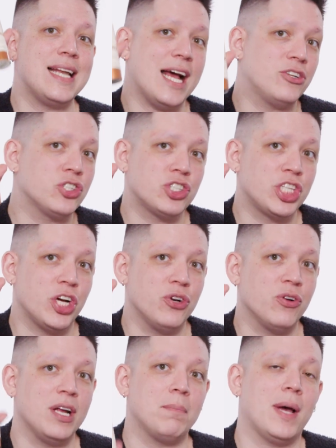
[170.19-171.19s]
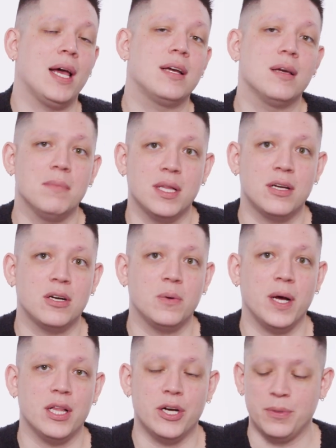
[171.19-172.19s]
Natural Deodorant by Camila
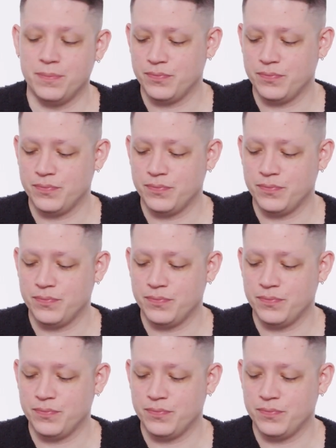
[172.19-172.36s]
Coelho.